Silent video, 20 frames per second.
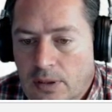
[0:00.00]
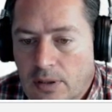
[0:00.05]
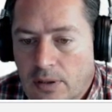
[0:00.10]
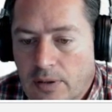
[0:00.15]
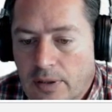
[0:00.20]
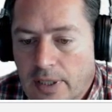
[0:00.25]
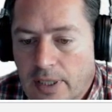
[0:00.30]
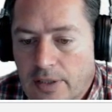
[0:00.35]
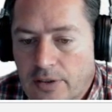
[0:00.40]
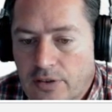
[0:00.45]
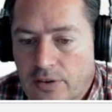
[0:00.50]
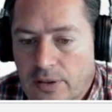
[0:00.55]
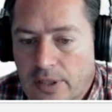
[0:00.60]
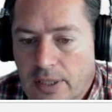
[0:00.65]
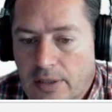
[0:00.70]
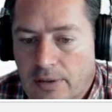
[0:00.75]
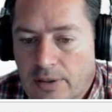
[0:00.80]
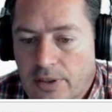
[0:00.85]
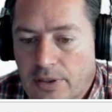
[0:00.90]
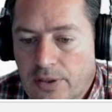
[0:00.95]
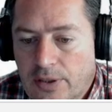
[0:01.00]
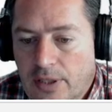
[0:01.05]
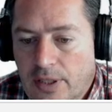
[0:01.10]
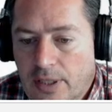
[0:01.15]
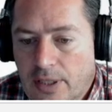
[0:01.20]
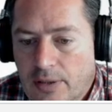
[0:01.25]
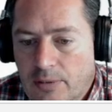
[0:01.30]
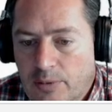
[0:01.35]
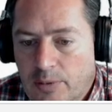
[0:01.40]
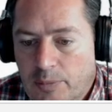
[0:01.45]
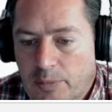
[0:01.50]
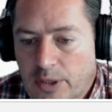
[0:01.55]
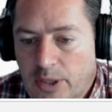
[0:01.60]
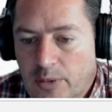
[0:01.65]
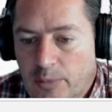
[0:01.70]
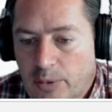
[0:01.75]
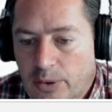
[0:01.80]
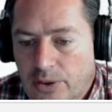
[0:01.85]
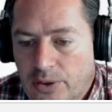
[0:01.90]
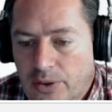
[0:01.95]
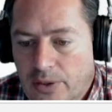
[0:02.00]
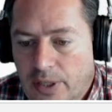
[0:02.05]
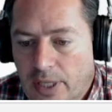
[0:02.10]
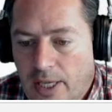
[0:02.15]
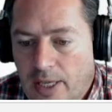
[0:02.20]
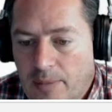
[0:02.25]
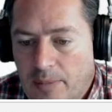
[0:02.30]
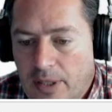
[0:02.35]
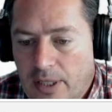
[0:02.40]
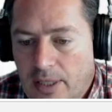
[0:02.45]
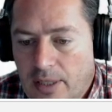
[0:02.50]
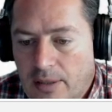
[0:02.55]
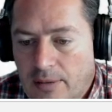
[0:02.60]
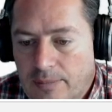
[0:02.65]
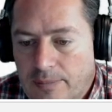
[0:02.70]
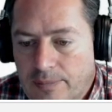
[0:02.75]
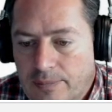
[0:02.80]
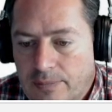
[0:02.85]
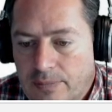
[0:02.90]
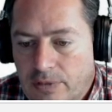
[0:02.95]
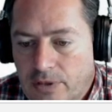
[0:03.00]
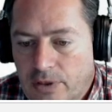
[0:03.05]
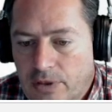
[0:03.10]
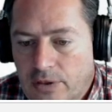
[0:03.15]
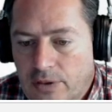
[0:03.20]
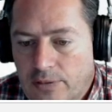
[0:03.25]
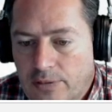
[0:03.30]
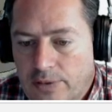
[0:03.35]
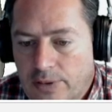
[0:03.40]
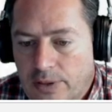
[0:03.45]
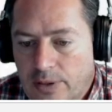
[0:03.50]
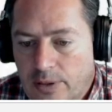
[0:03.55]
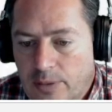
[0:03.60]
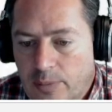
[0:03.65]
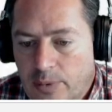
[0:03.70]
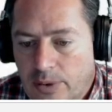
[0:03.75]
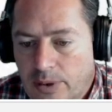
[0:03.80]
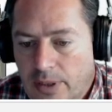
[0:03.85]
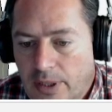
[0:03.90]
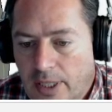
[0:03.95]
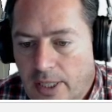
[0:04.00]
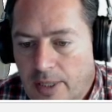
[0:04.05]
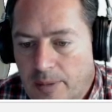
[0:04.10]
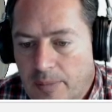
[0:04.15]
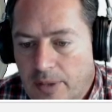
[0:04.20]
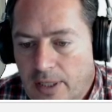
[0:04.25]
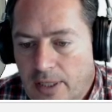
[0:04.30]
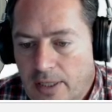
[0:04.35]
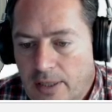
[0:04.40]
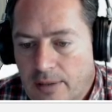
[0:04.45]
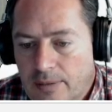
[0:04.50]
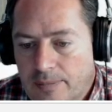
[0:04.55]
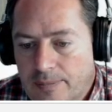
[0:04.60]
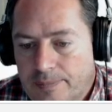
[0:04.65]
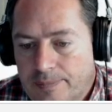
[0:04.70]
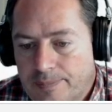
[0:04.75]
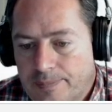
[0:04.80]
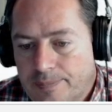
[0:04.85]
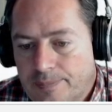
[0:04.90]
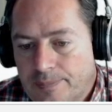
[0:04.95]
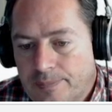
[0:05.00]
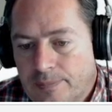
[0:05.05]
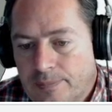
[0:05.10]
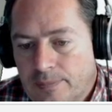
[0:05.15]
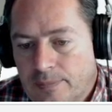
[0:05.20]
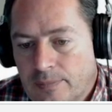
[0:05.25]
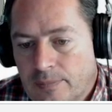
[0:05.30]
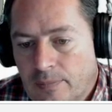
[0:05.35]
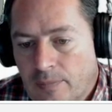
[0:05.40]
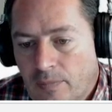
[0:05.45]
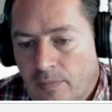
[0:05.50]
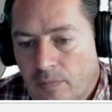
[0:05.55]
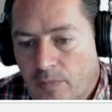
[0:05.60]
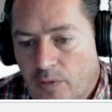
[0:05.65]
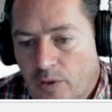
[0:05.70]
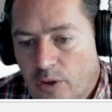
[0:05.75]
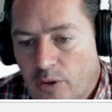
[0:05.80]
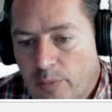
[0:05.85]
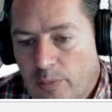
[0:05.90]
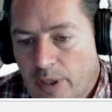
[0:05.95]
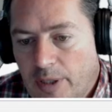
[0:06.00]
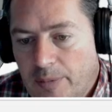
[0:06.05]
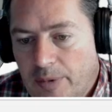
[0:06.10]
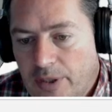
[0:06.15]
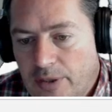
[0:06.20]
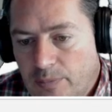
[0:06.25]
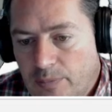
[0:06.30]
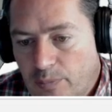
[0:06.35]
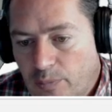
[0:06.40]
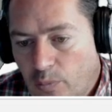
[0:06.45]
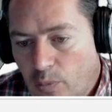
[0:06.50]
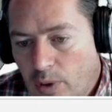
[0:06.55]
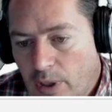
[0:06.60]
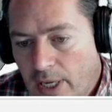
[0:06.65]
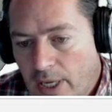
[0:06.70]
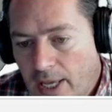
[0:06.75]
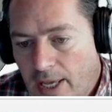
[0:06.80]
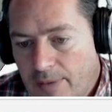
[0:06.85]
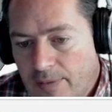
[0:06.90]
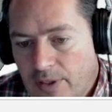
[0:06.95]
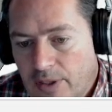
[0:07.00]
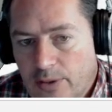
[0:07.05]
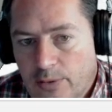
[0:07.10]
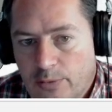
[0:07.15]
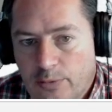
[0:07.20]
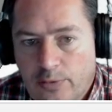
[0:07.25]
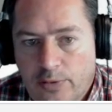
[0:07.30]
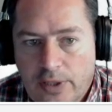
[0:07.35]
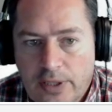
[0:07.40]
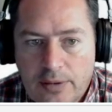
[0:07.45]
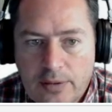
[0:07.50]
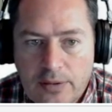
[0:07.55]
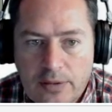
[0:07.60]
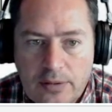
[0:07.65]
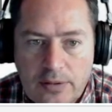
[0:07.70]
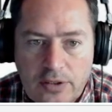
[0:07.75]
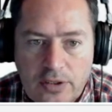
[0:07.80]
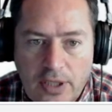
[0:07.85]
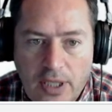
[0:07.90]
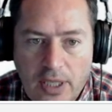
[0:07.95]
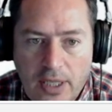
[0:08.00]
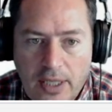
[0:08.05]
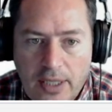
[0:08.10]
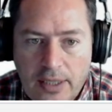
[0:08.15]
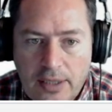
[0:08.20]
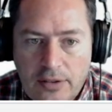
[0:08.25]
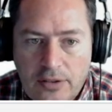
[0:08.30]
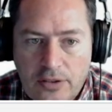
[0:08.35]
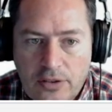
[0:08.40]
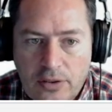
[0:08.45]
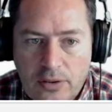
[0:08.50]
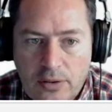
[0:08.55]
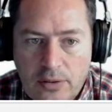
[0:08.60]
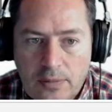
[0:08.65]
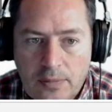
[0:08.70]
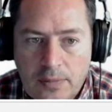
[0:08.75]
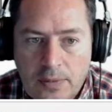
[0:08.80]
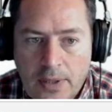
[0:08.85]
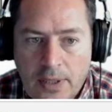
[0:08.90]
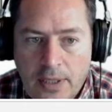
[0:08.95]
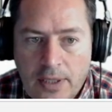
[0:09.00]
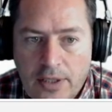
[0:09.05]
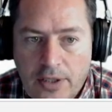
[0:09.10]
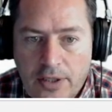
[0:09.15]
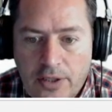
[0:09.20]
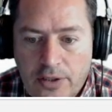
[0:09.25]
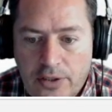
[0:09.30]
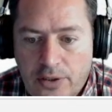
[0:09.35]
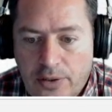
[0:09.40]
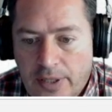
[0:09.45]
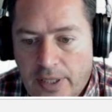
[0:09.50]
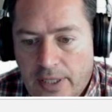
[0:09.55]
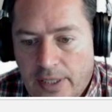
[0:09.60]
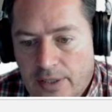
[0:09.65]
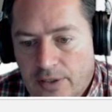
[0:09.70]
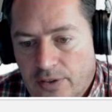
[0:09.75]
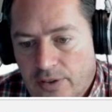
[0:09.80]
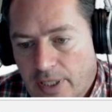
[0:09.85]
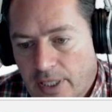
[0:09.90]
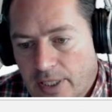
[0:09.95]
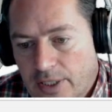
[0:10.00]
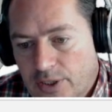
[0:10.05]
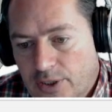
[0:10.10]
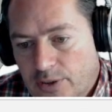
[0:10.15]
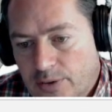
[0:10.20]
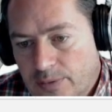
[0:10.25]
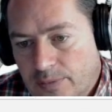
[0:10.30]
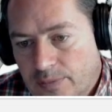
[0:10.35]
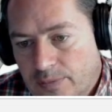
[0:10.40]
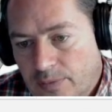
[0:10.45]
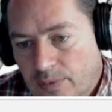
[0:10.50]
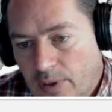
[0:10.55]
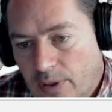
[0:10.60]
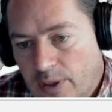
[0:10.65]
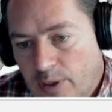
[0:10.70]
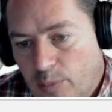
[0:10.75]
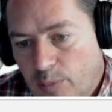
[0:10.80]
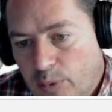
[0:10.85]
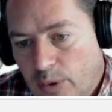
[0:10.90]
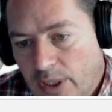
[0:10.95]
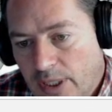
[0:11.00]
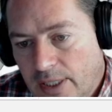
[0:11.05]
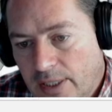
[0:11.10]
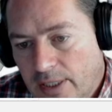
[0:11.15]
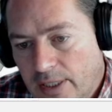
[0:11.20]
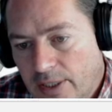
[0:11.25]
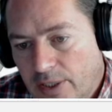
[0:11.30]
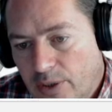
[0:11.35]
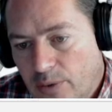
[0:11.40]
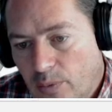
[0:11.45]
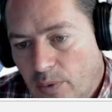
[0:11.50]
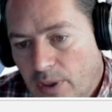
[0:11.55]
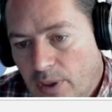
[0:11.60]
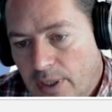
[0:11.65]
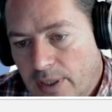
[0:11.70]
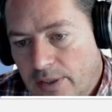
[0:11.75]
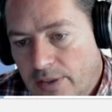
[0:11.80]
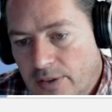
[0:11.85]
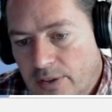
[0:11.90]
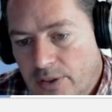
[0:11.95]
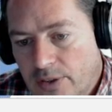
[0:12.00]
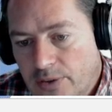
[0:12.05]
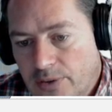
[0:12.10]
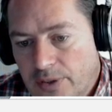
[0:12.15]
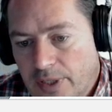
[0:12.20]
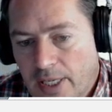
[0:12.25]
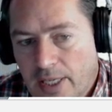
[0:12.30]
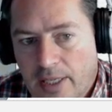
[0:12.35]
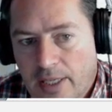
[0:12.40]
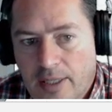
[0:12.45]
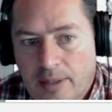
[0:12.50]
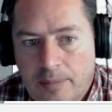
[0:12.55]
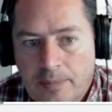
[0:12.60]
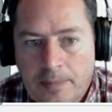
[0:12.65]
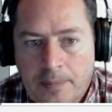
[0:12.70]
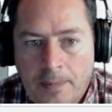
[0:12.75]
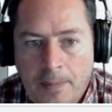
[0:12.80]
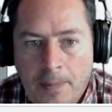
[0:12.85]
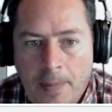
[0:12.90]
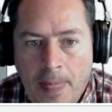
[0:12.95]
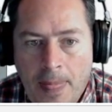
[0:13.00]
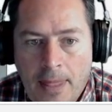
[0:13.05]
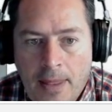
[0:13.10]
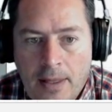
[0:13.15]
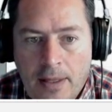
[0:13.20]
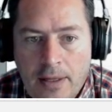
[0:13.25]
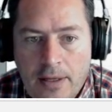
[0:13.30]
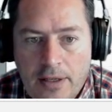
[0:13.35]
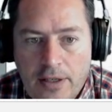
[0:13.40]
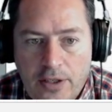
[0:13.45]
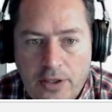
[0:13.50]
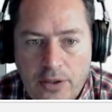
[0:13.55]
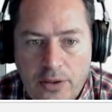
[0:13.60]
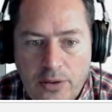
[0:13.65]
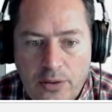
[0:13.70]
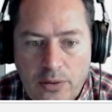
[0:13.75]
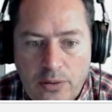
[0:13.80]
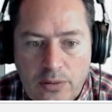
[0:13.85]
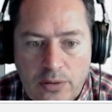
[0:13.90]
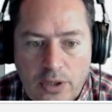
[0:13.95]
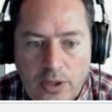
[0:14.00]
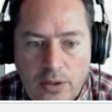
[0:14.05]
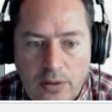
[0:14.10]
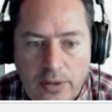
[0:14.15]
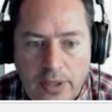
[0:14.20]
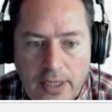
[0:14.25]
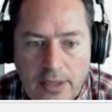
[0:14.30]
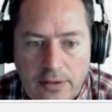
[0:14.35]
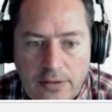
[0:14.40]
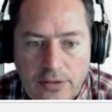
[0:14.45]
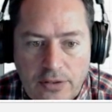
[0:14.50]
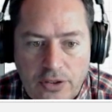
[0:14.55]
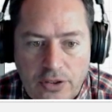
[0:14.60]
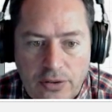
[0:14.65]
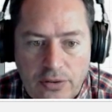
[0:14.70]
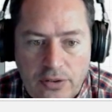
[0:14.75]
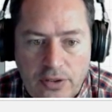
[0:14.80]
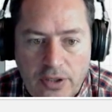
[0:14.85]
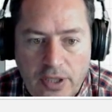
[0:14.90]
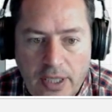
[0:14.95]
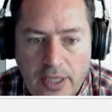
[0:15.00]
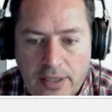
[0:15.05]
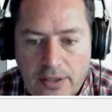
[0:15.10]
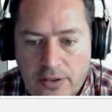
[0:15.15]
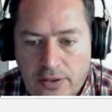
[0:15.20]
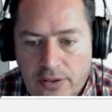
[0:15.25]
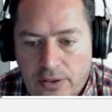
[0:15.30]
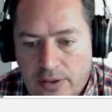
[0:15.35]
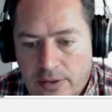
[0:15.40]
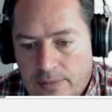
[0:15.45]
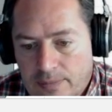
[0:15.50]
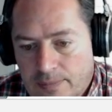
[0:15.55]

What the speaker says: Okay, so now a good thing would be to put your name in it. So if we were to put our name in it, you maybe want to have it on the front side. So you create a sketch on the plane that you want your name. You go down to text.